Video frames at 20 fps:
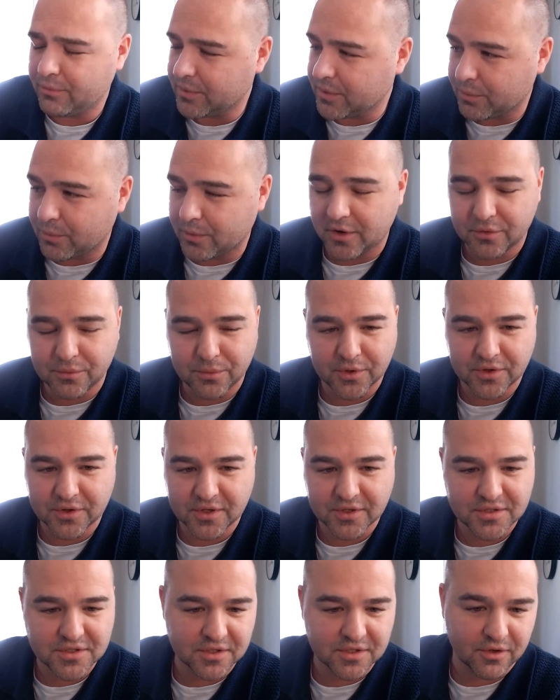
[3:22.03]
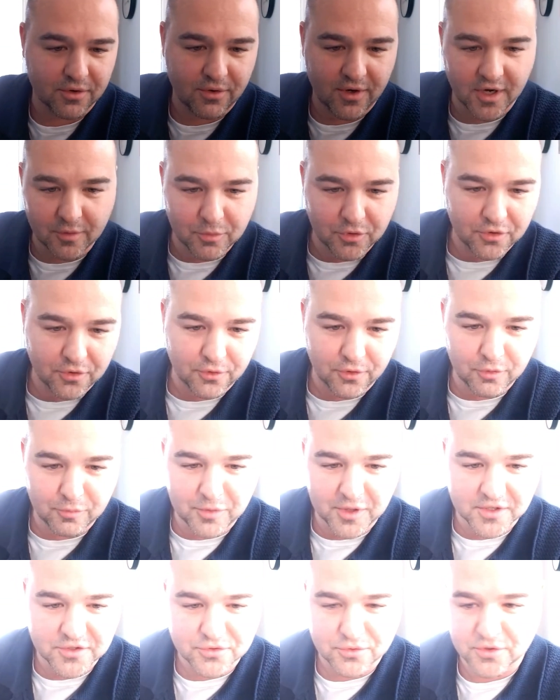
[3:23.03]
we worked with this incredible group
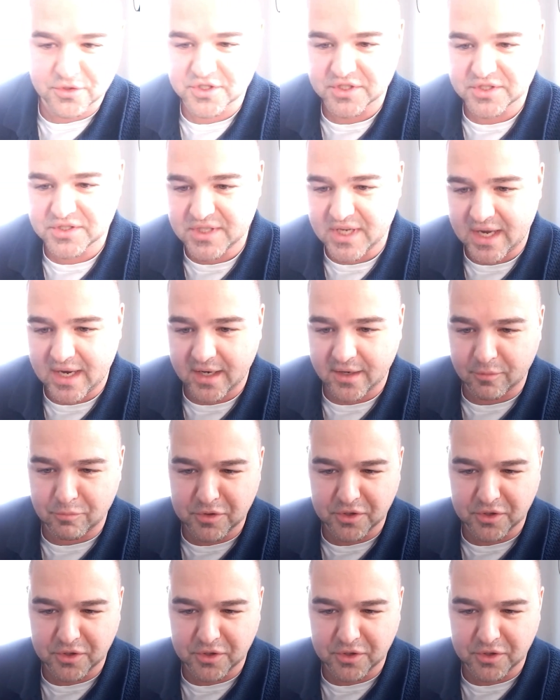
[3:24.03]
at Georgia Tech,